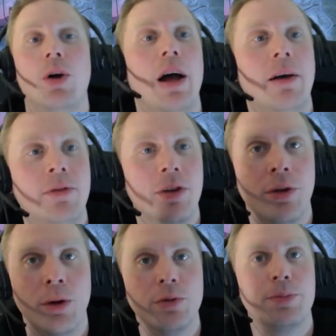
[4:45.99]
have
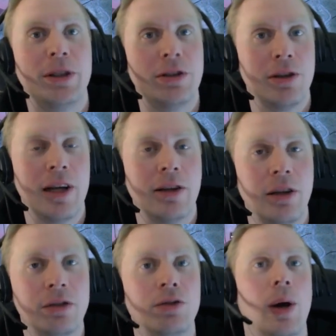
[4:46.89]
no special tactics.